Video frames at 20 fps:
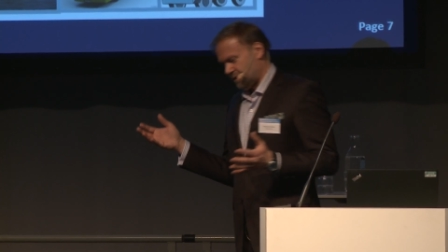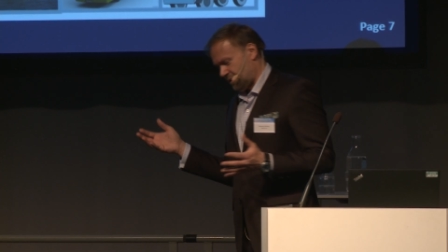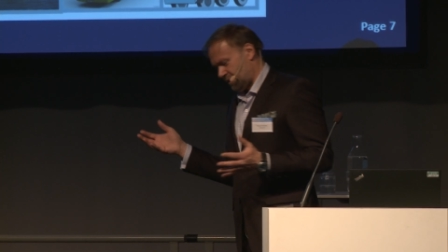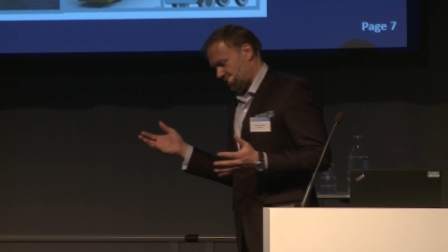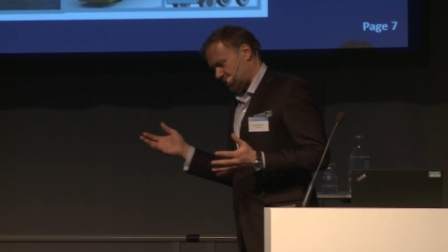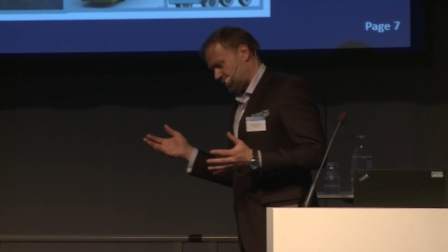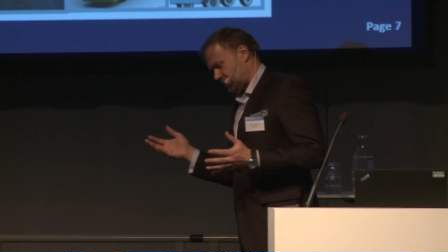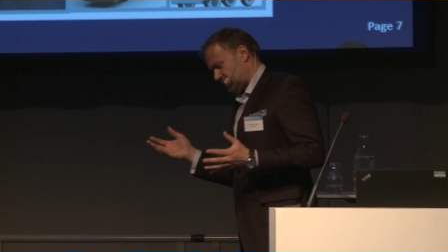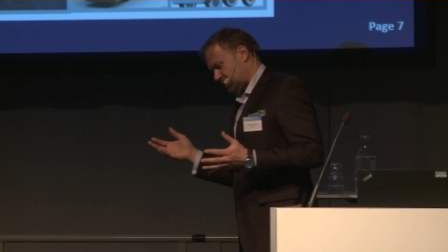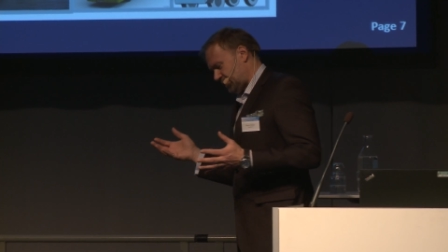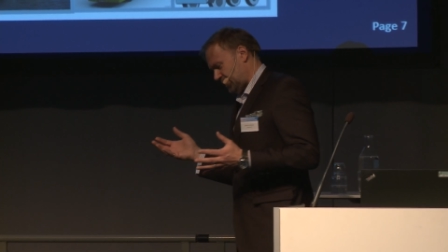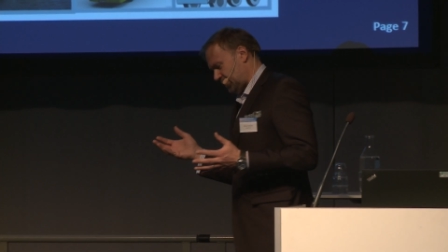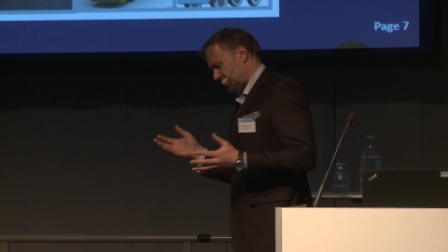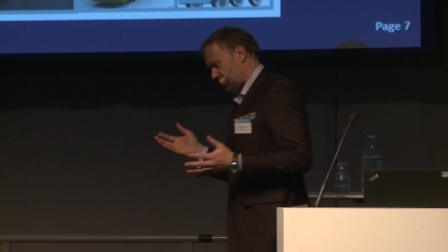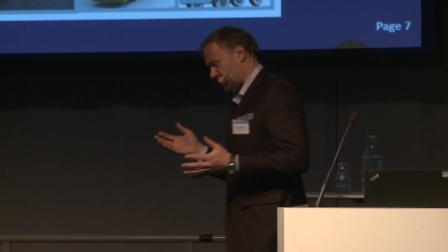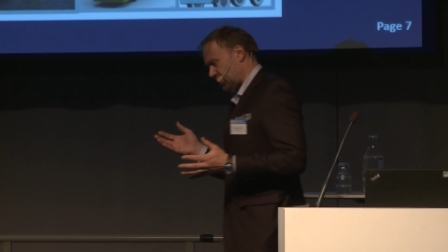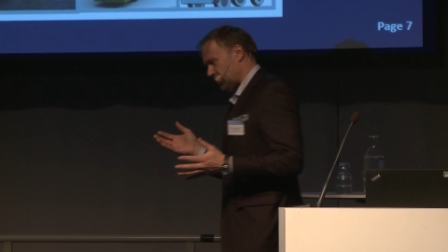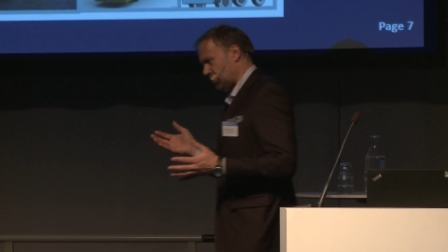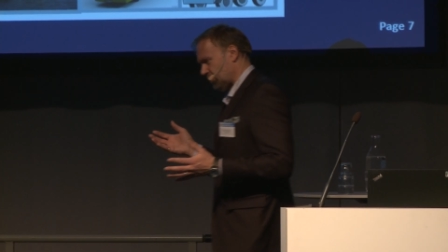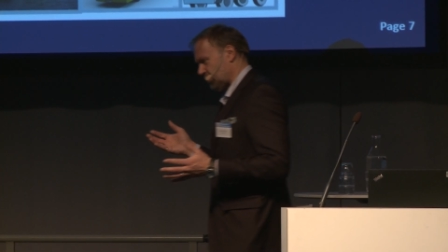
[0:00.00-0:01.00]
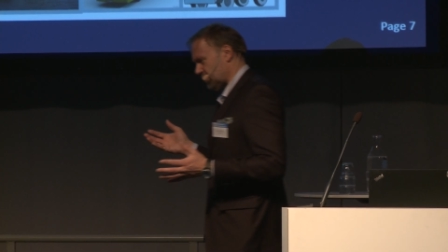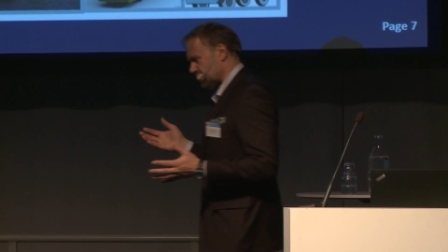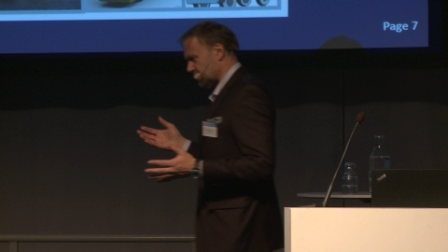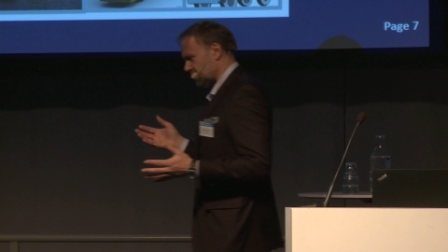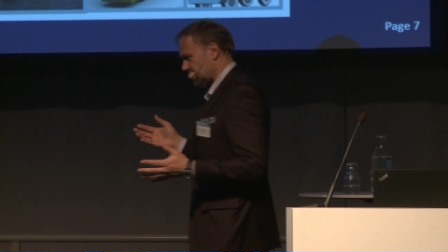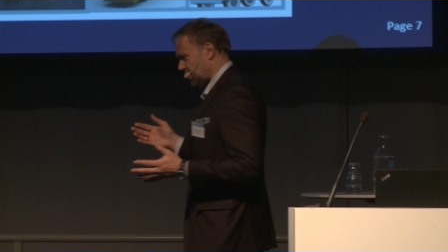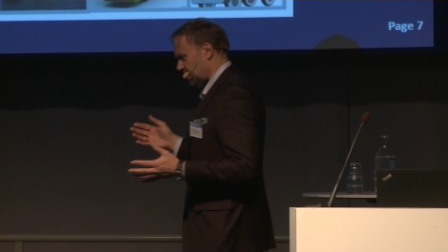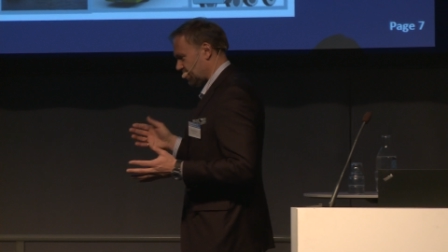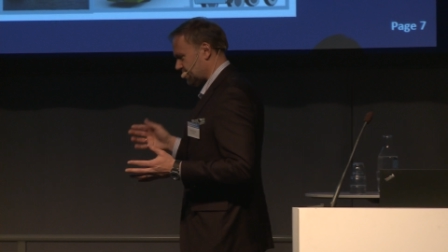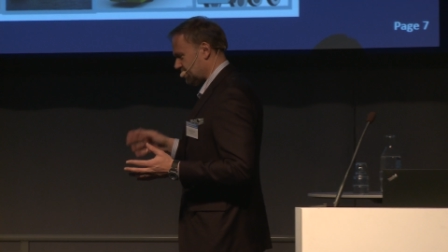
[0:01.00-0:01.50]
uh, she very often
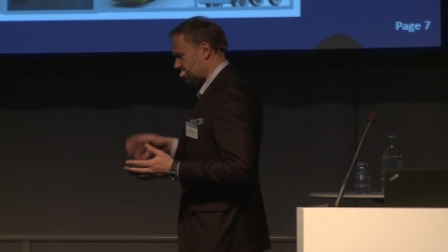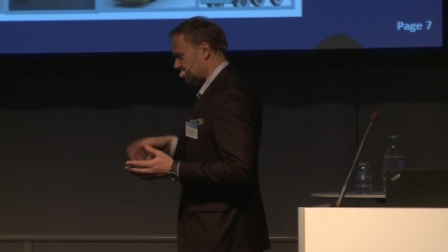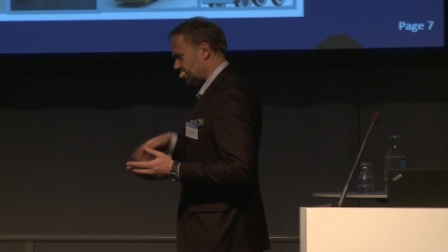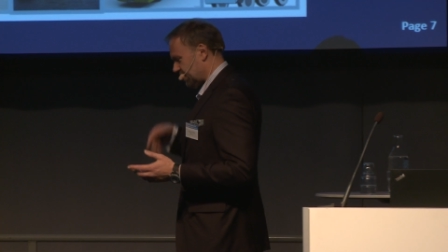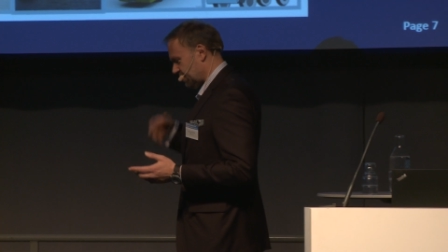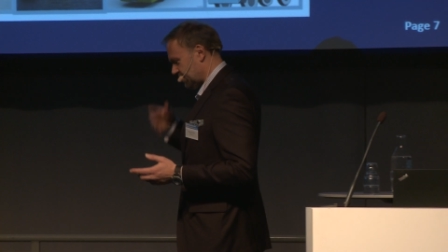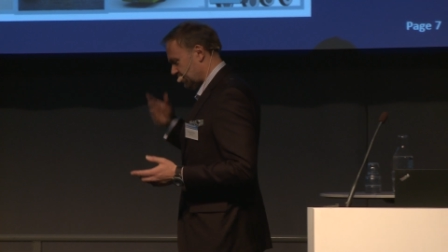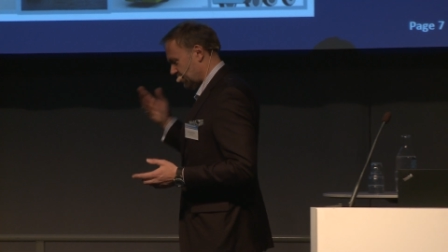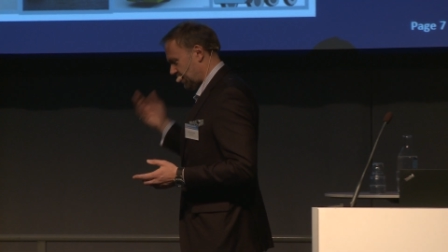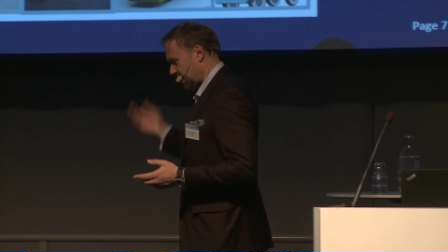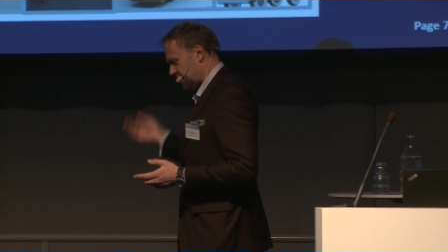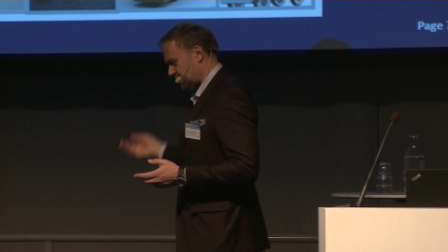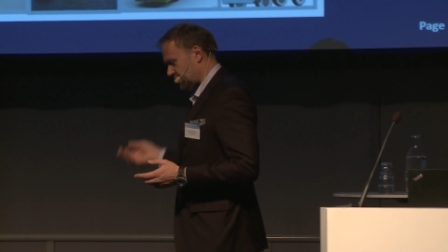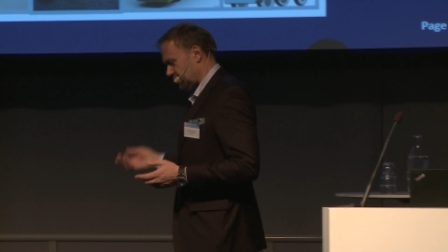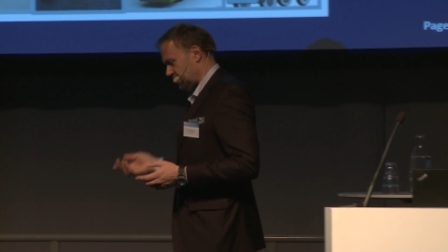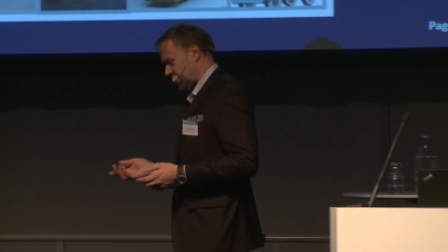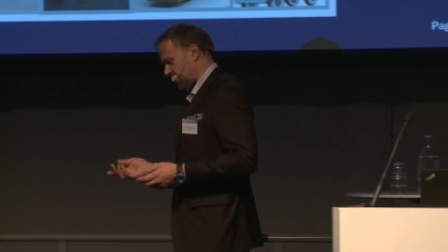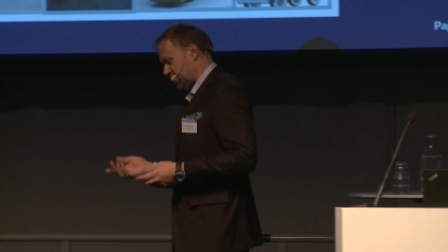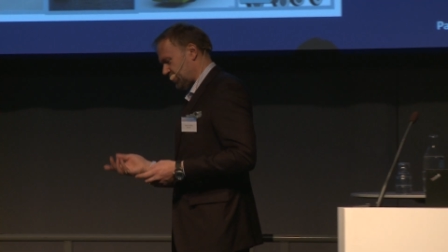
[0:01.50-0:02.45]
cites the International